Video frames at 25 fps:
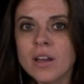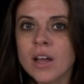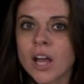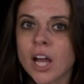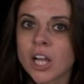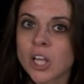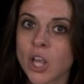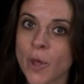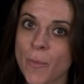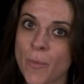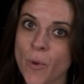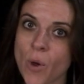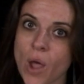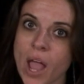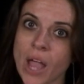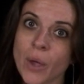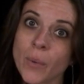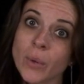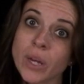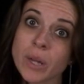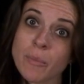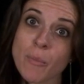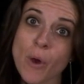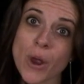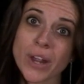Global
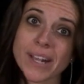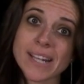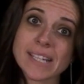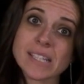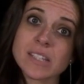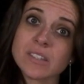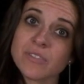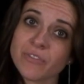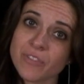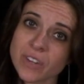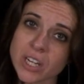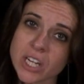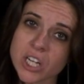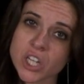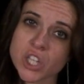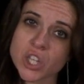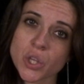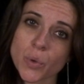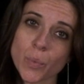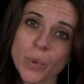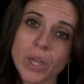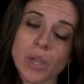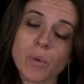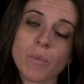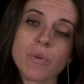equity markets finished the
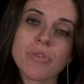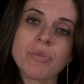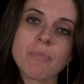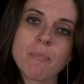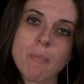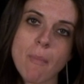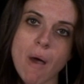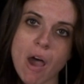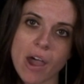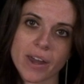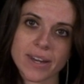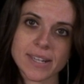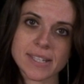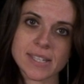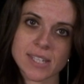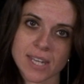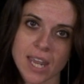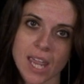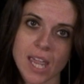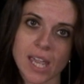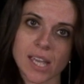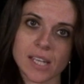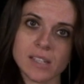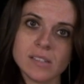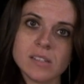week with modest
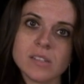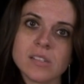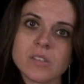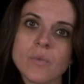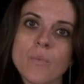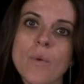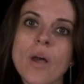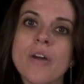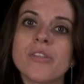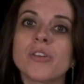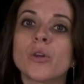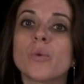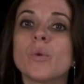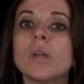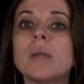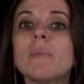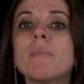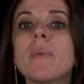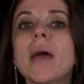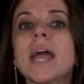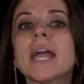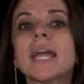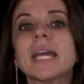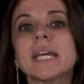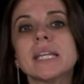gains, while the
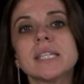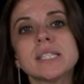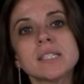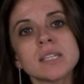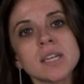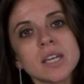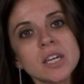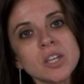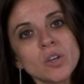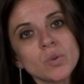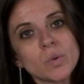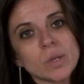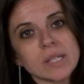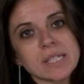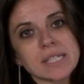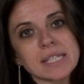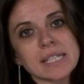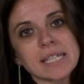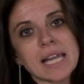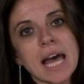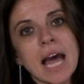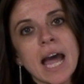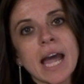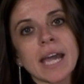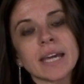greenback continued its
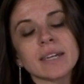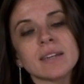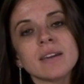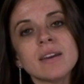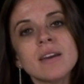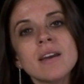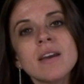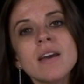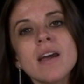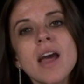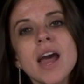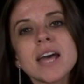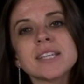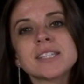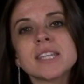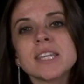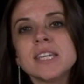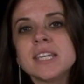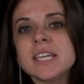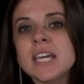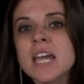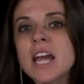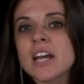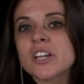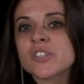slide as the
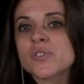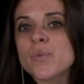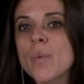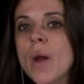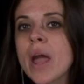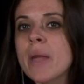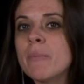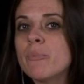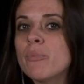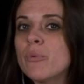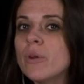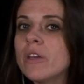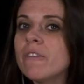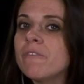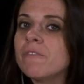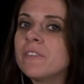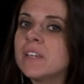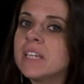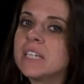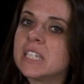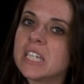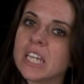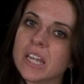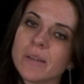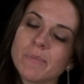DXY briefly
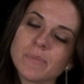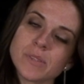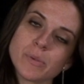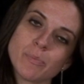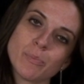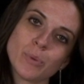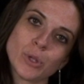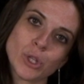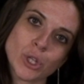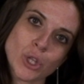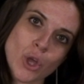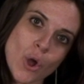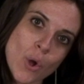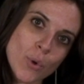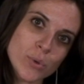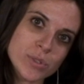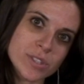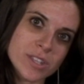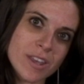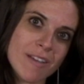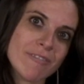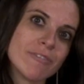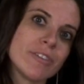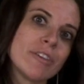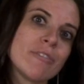dipped below
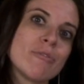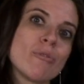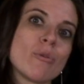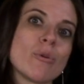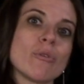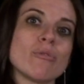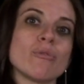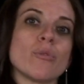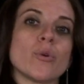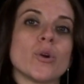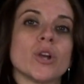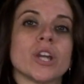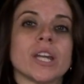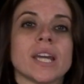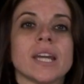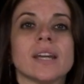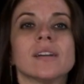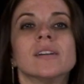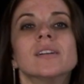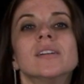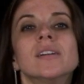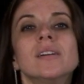74.40.